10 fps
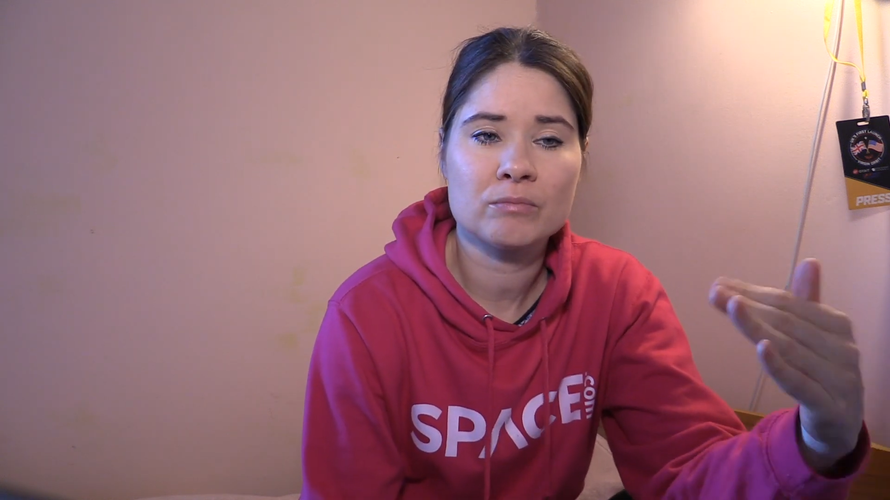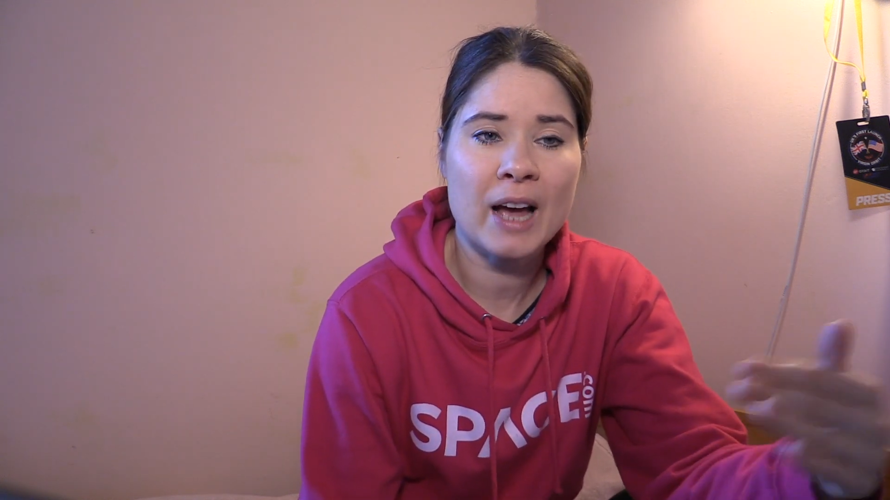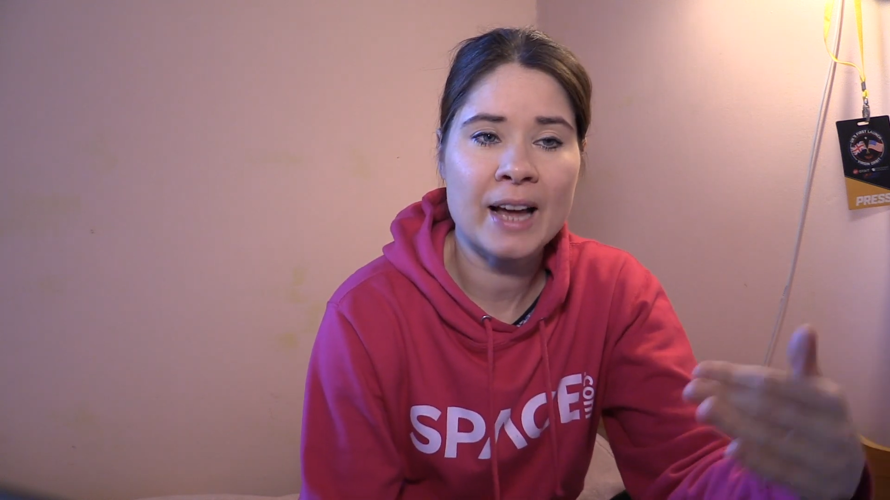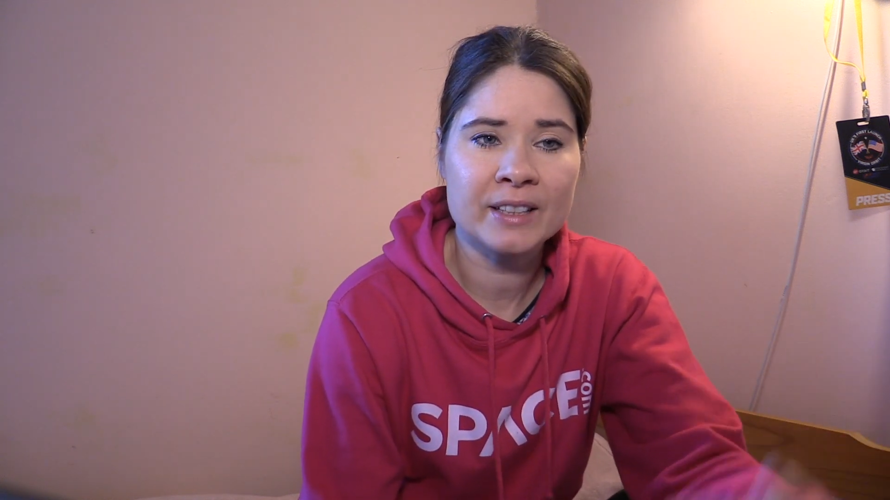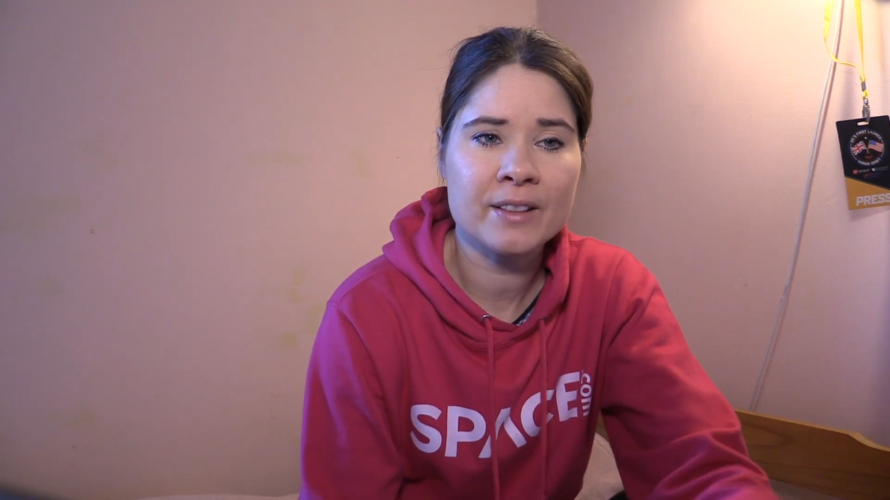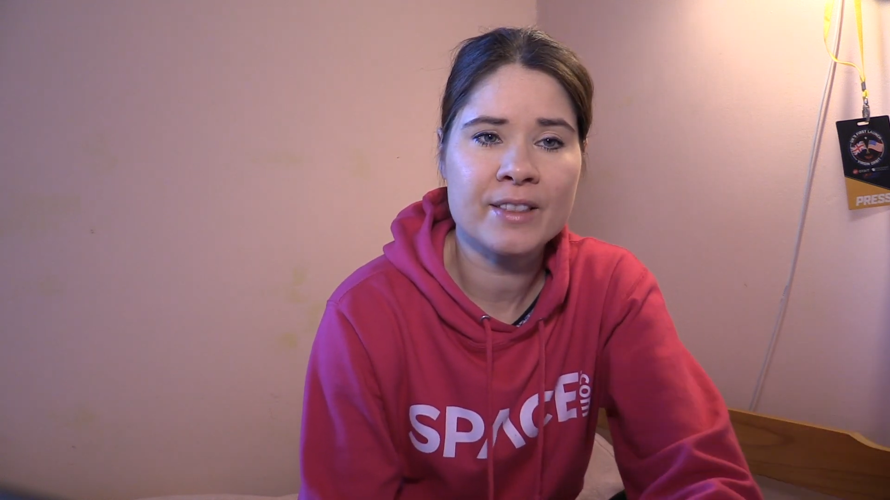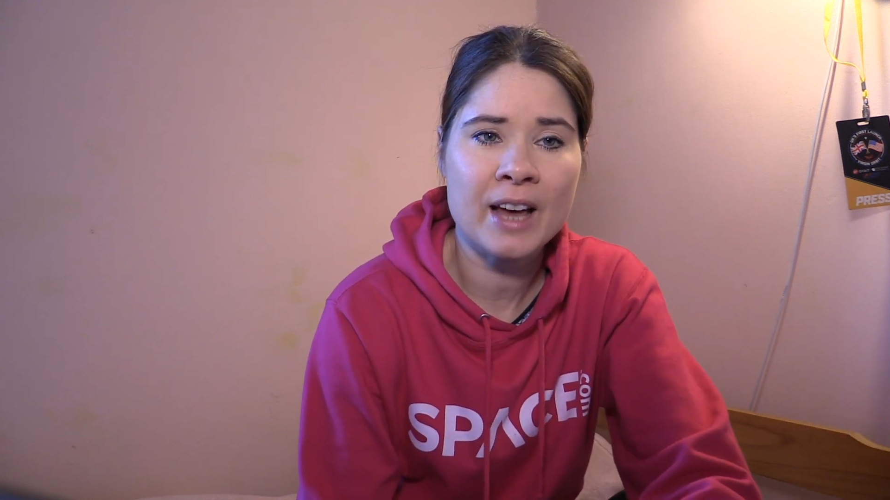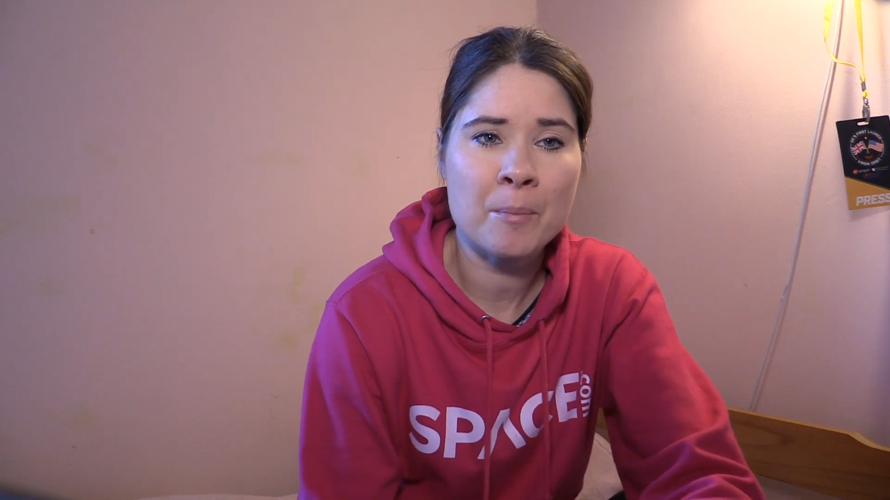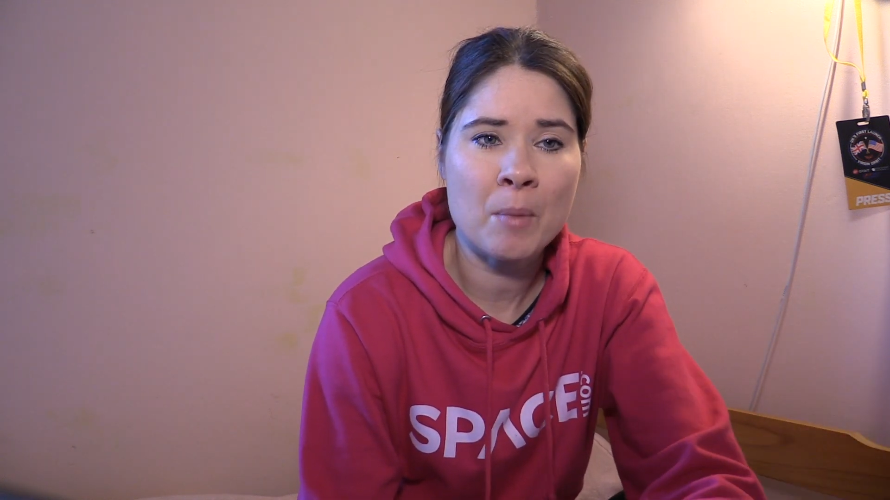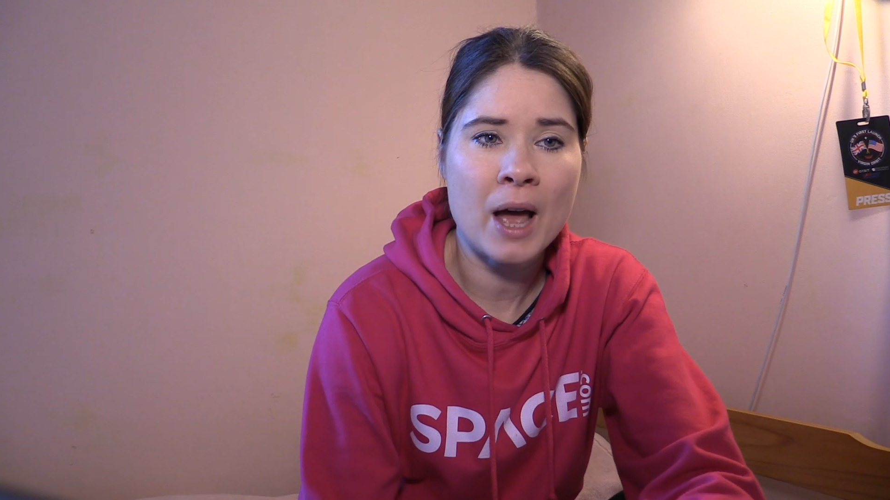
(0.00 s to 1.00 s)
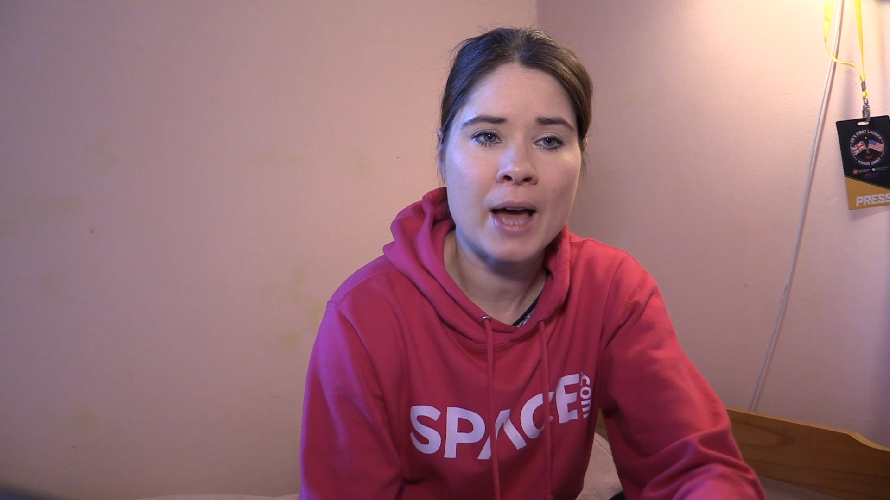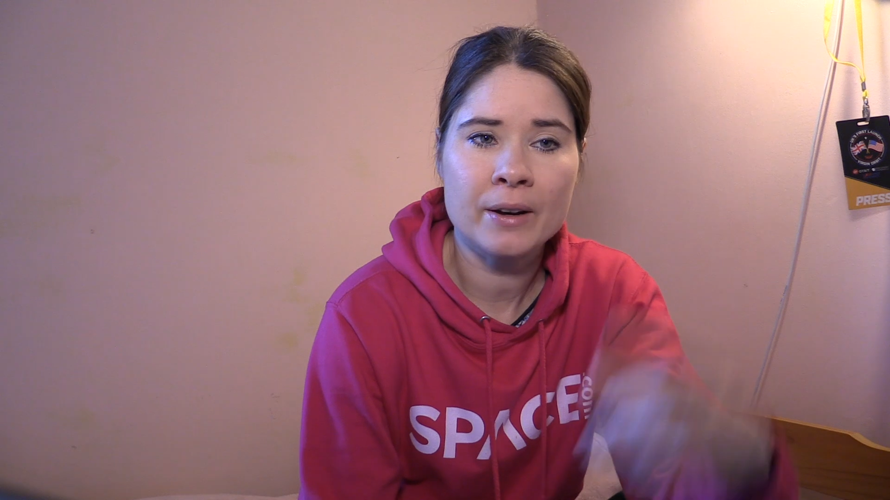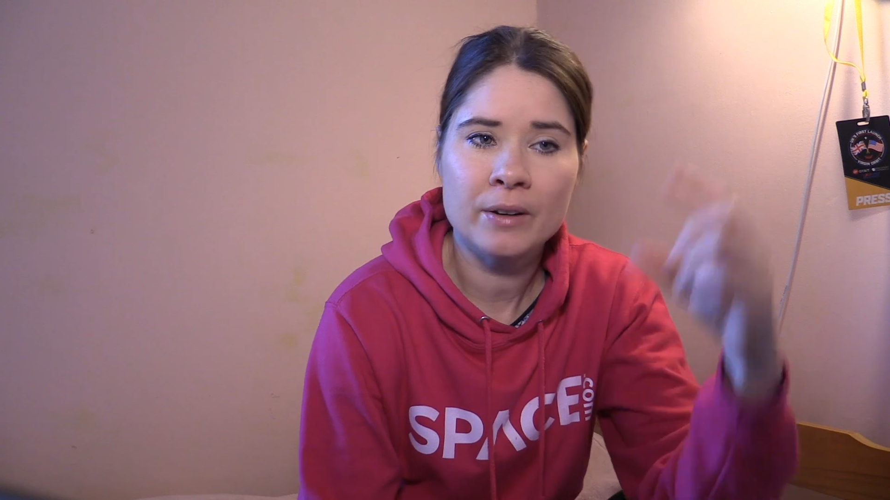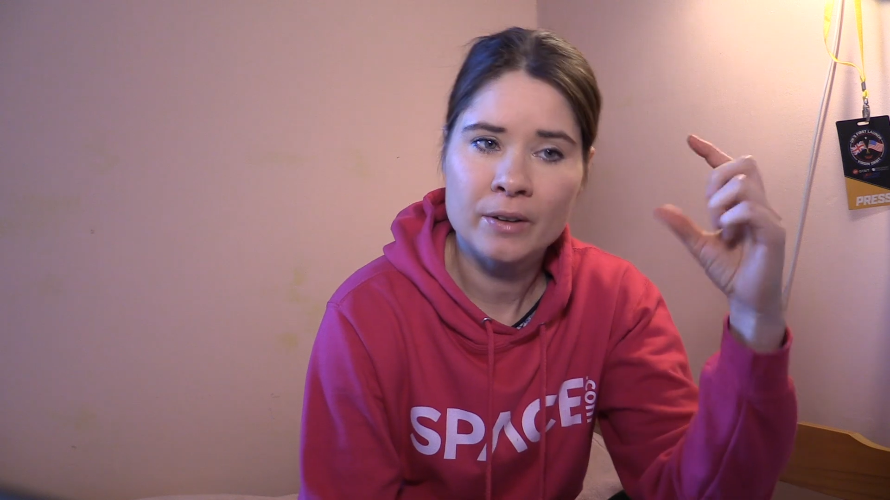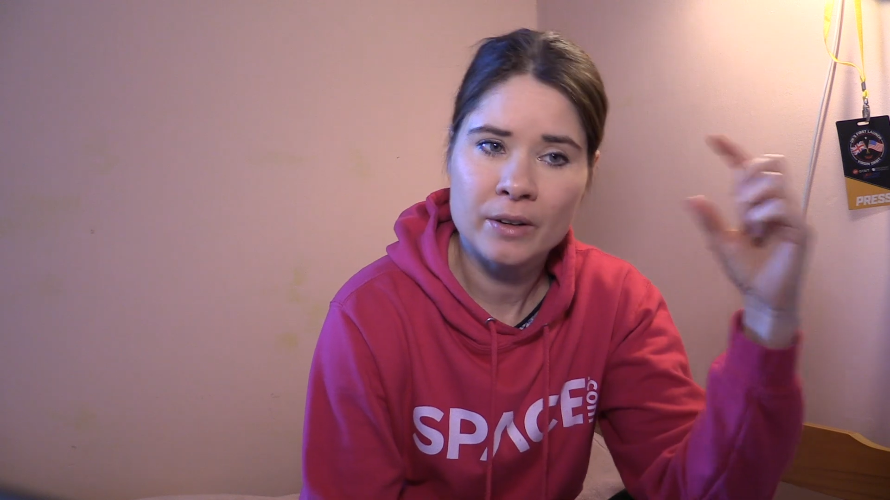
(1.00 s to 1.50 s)
edit them,
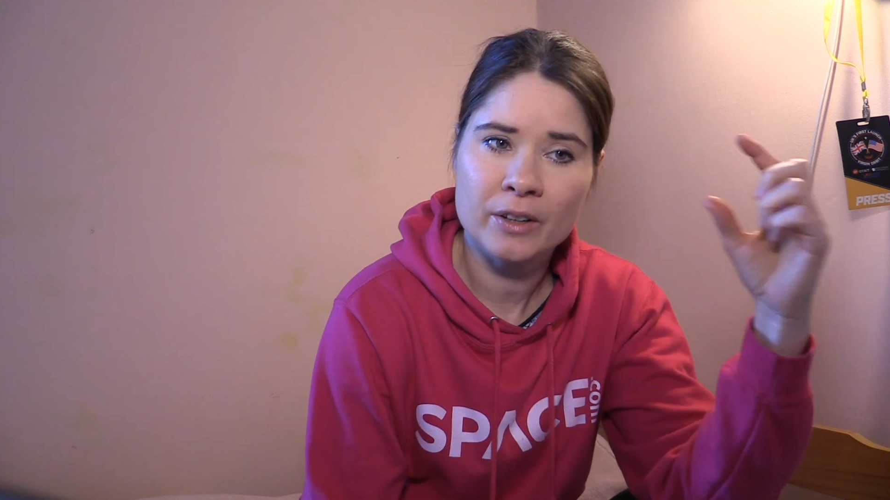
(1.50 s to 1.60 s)
and,